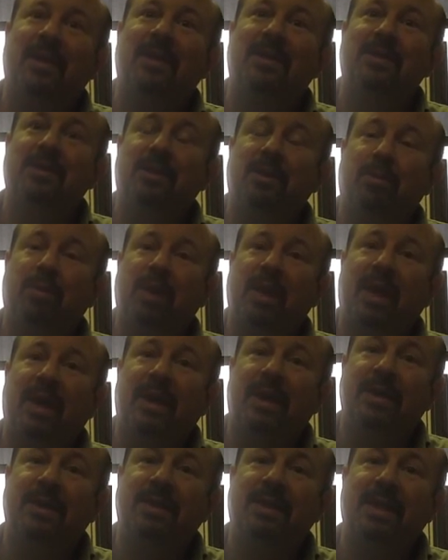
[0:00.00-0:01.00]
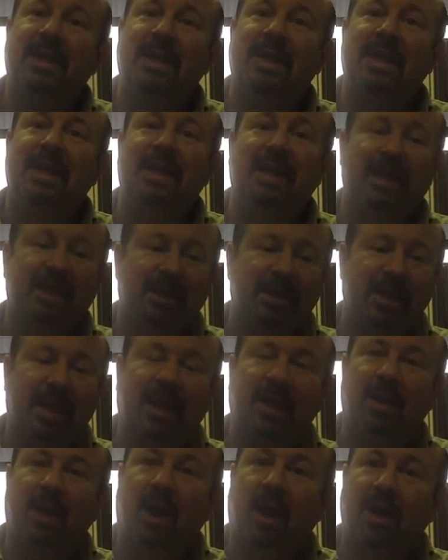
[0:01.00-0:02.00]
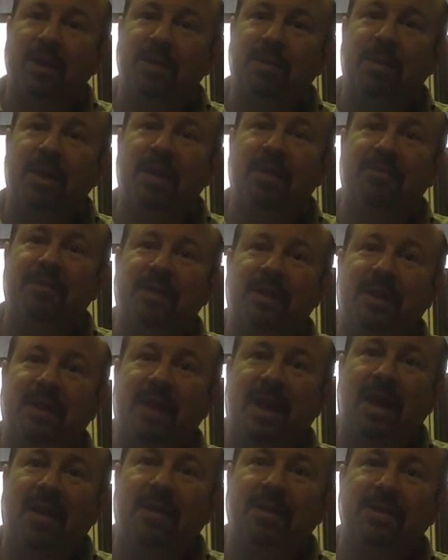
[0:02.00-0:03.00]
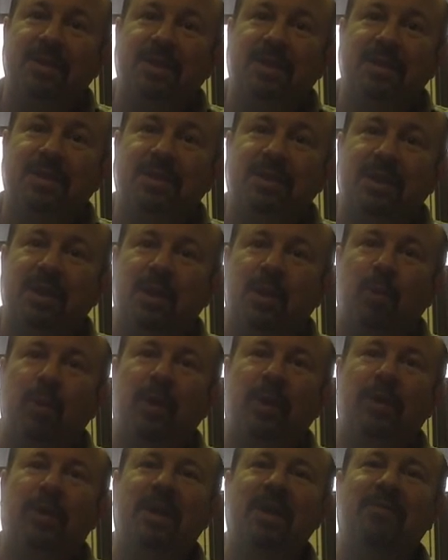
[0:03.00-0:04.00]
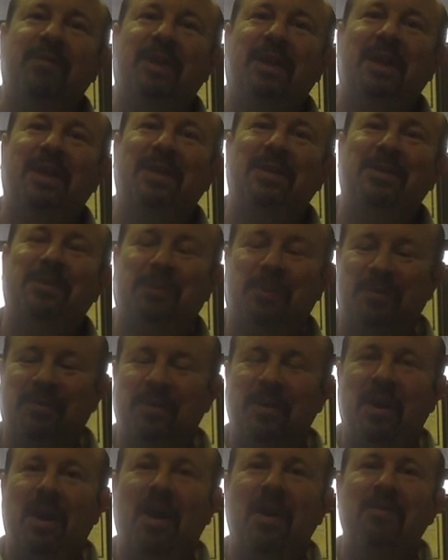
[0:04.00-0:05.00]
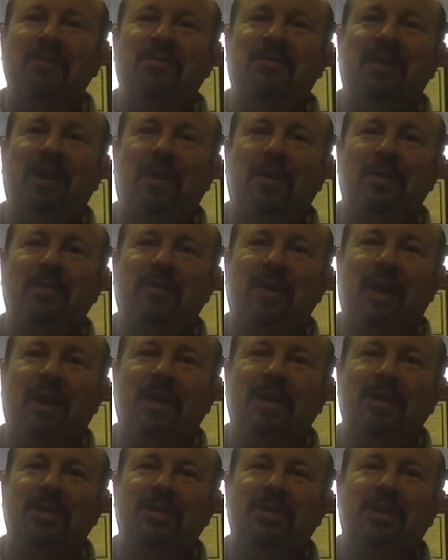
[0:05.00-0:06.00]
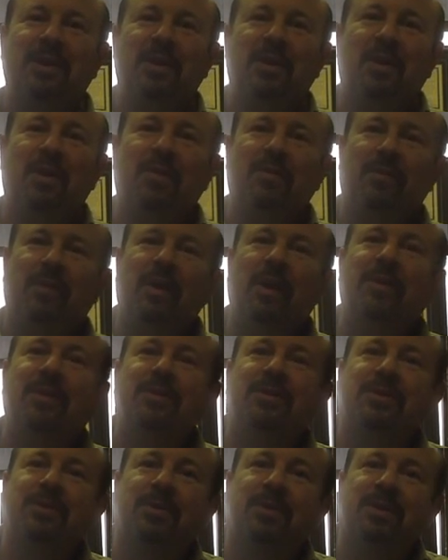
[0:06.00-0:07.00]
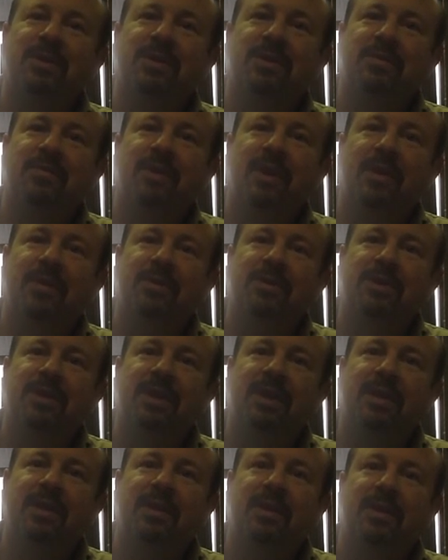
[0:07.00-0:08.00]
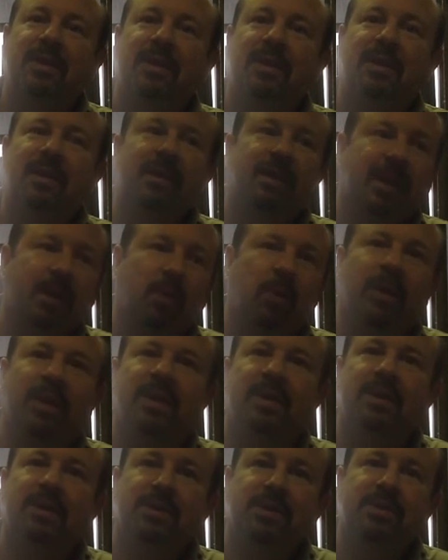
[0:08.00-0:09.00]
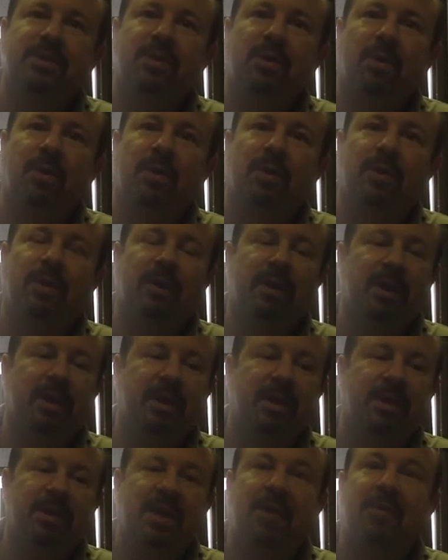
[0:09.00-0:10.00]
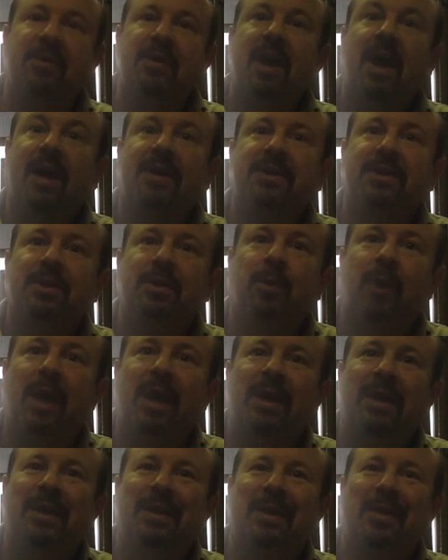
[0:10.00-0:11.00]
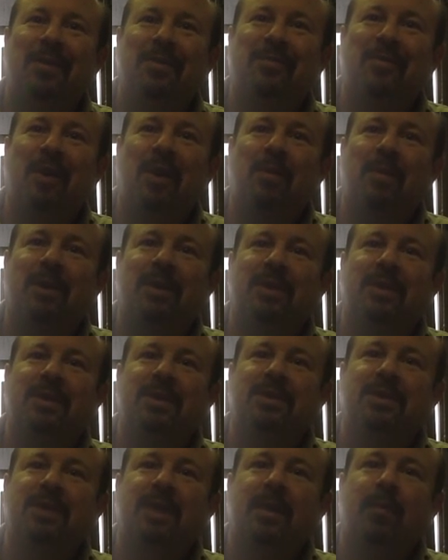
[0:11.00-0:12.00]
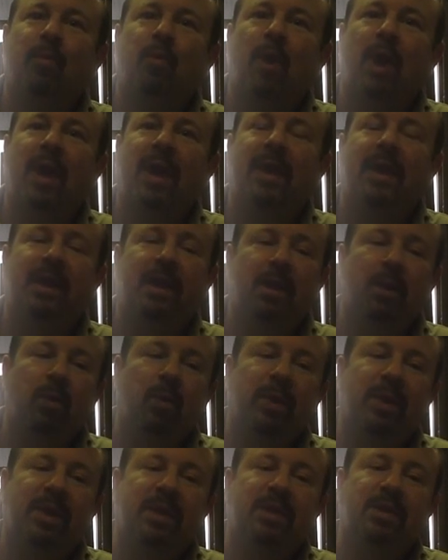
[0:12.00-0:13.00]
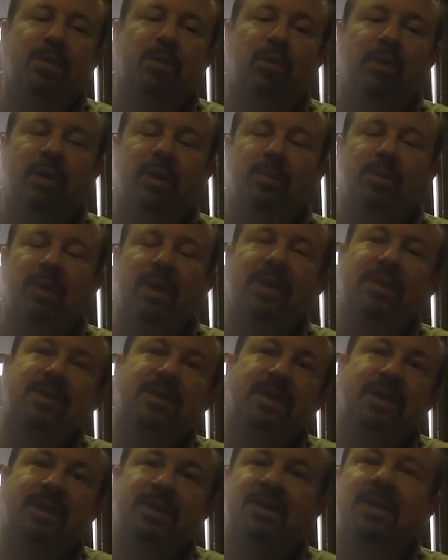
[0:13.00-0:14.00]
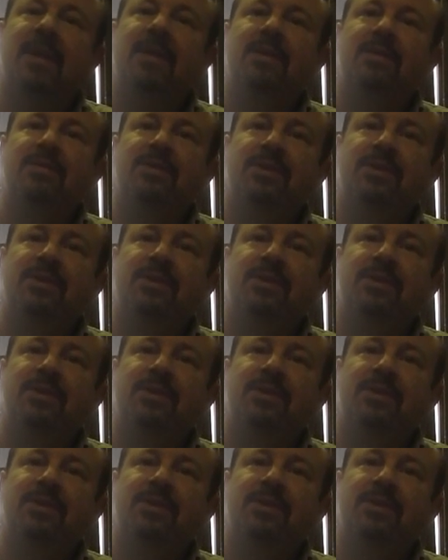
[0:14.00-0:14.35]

to the planet, in that cost-benefit analysis, we are giving it sort of an unfair advantage over other sources of energy, like wind and solar, that are not degrading our environment in the same way. We need to put in place an incentive